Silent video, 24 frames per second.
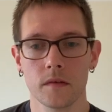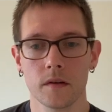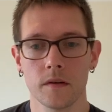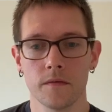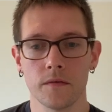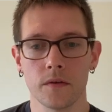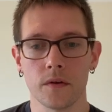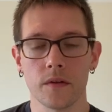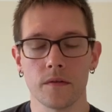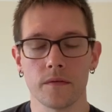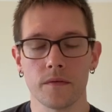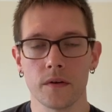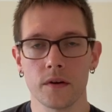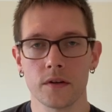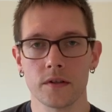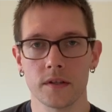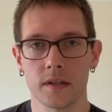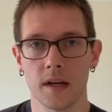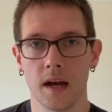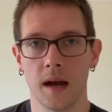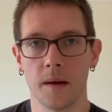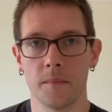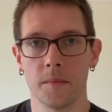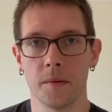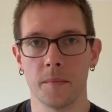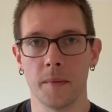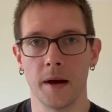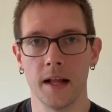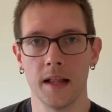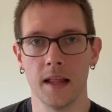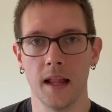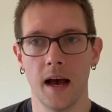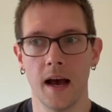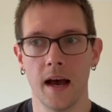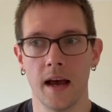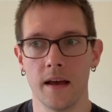the first time in my
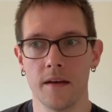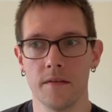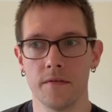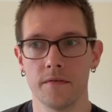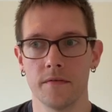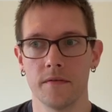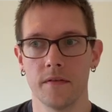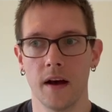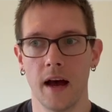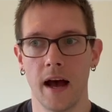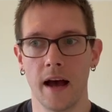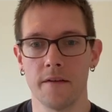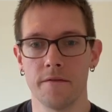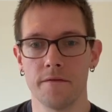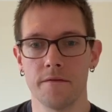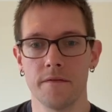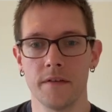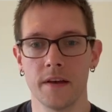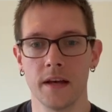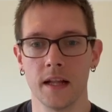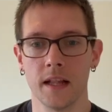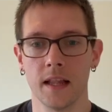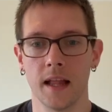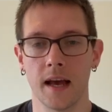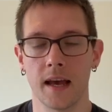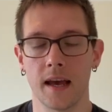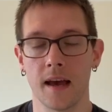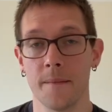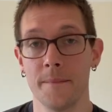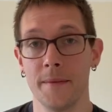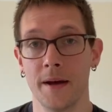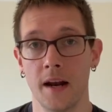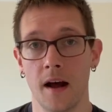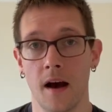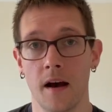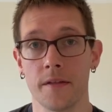life, I feel like
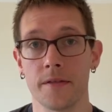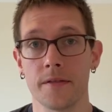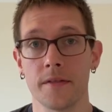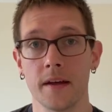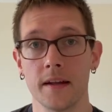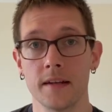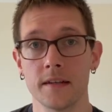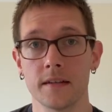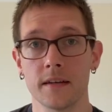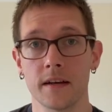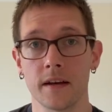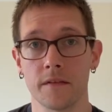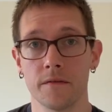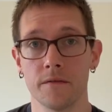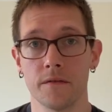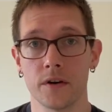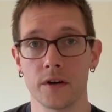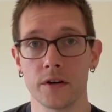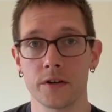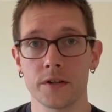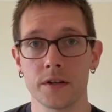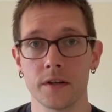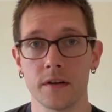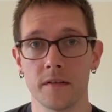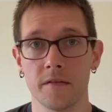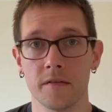I'm an authentic version of